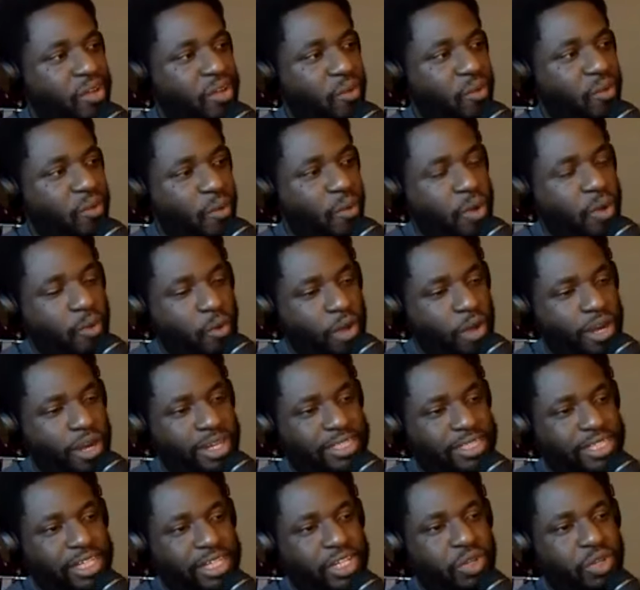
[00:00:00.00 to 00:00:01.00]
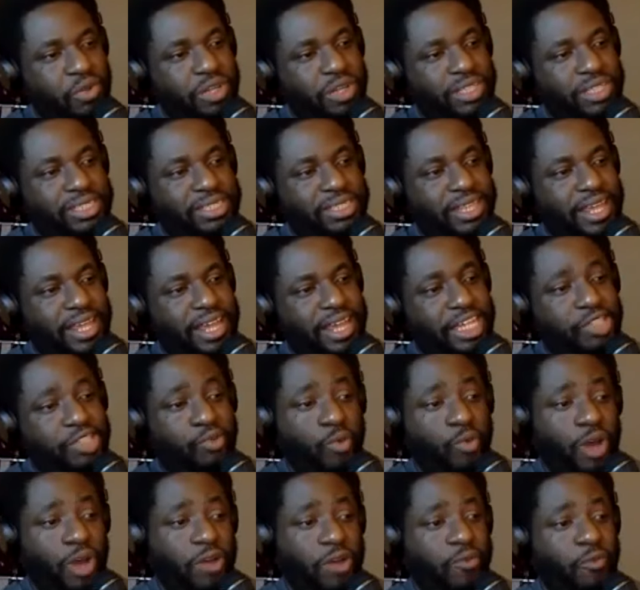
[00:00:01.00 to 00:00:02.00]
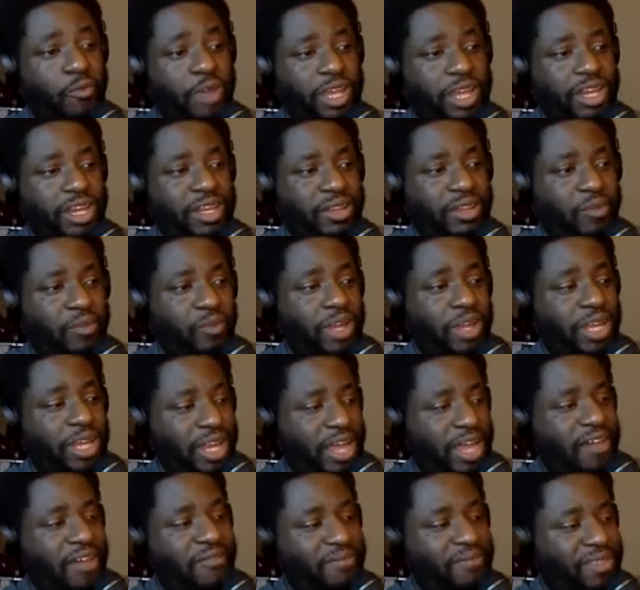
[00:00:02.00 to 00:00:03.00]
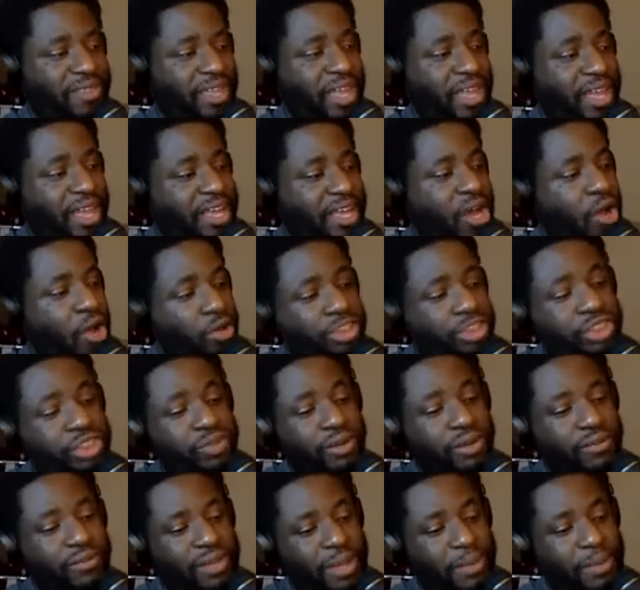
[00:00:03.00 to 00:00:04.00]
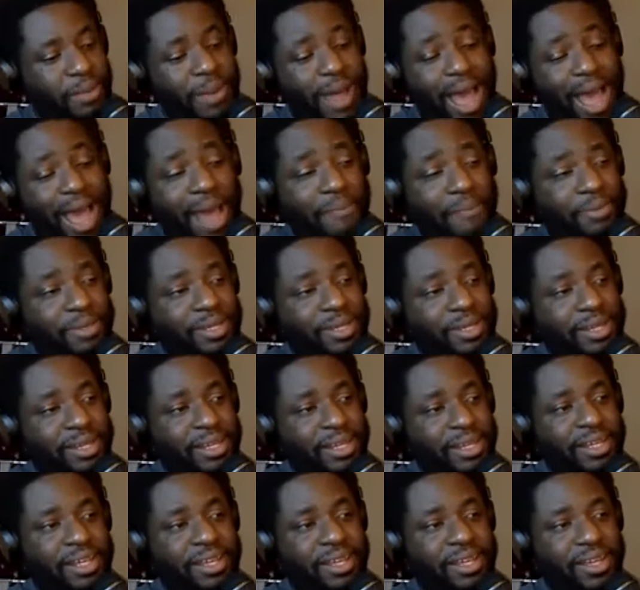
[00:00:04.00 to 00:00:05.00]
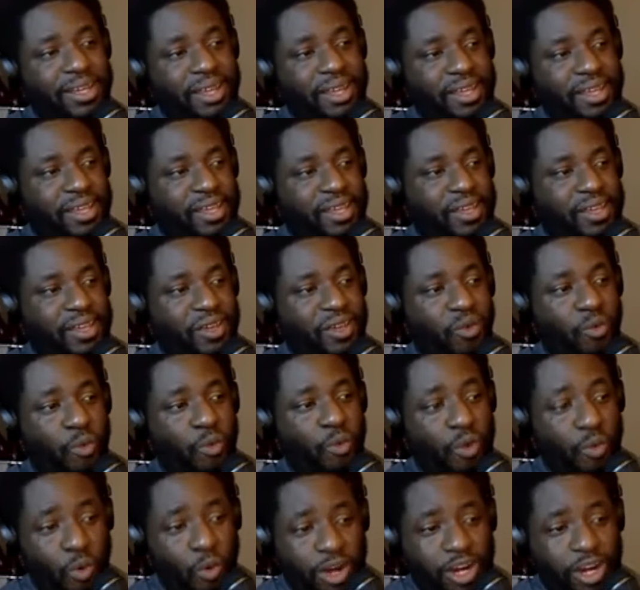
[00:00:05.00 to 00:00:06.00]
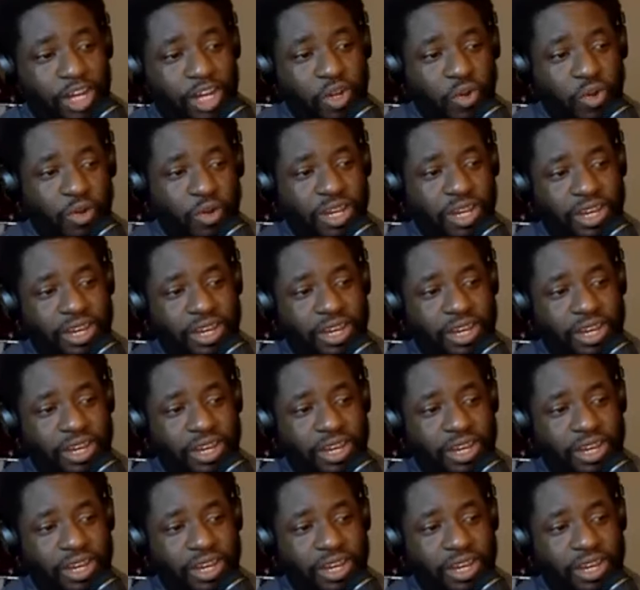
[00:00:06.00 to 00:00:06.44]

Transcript: we wanted to do this thing because one, we we love the culture of hip hop. We want to do it in the